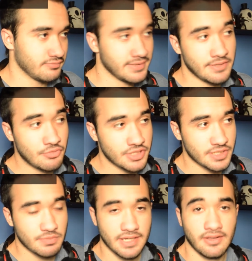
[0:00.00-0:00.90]
it would
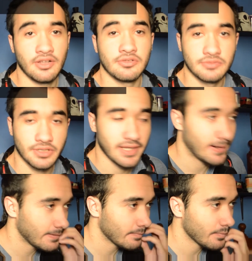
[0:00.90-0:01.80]
just be hello,
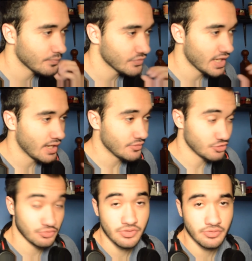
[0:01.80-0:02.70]
okay,
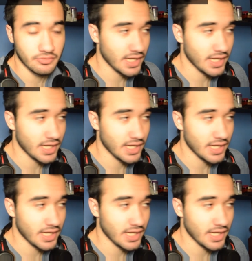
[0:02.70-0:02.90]
to you.